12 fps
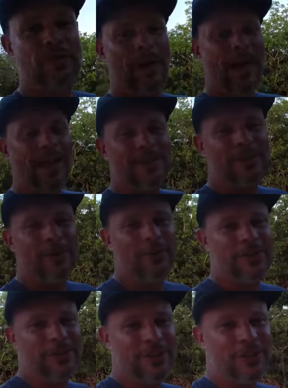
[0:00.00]
So as
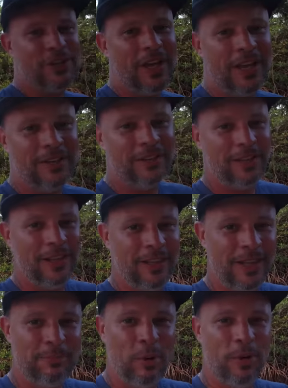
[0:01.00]
always on the channel, I
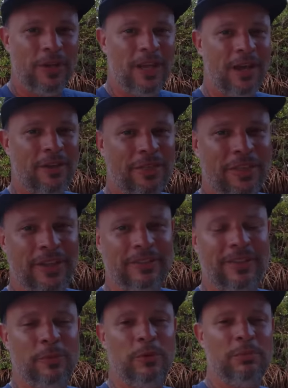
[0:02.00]
like pointing out
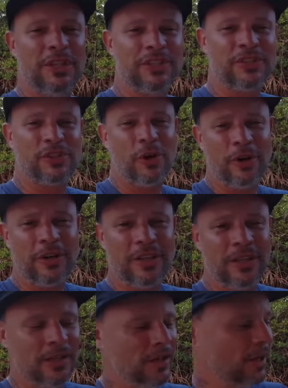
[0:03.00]
things that would be
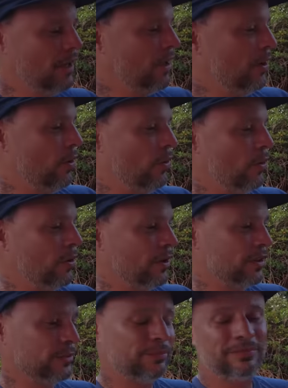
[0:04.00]
discarded
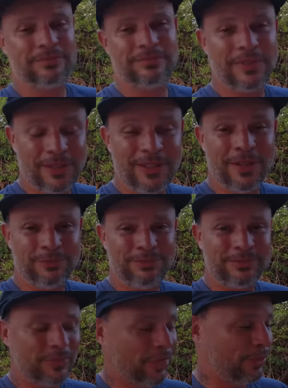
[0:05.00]
or, you know,
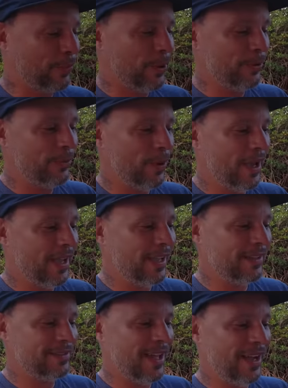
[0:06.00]
thrown
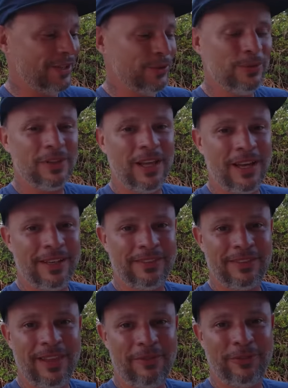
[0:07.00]
away, not
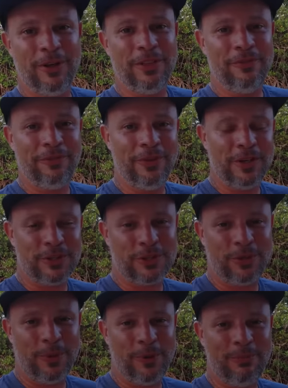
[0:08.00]
utilized, left on the
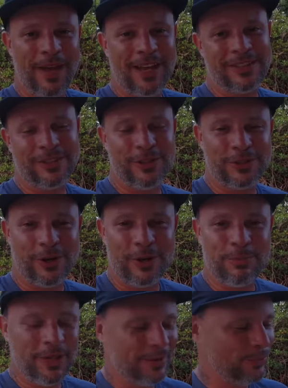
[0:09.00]
fish, thrown back to the
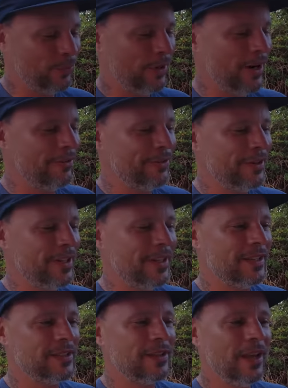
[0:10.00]
tarpon, whatever it
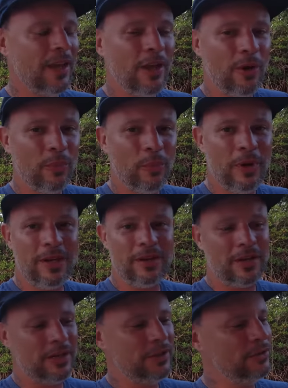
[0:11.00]
is. We
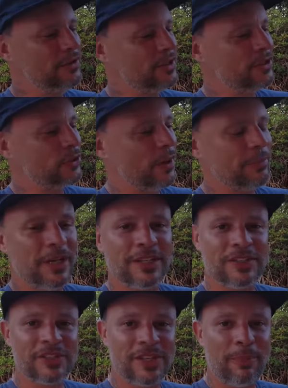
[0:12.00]
are going to use these. So I'm going
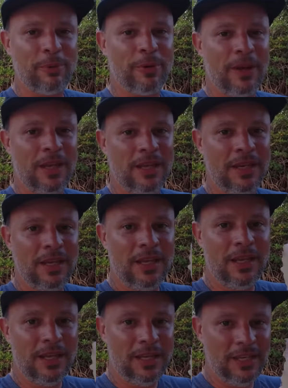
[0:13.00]
to separate
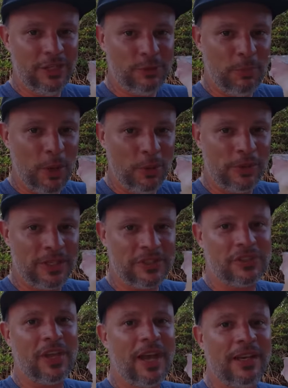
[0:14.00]
each bone
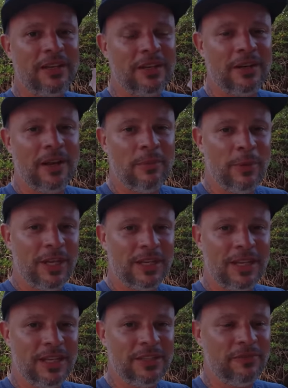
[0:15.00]
inside here and make
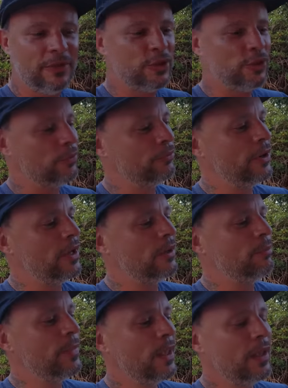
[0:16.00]
an individual
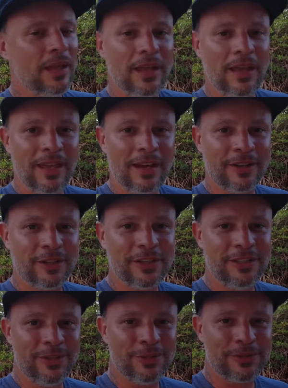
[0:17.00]
rib. And I'll
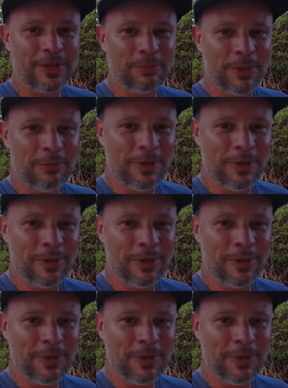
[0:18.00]
clean those up in a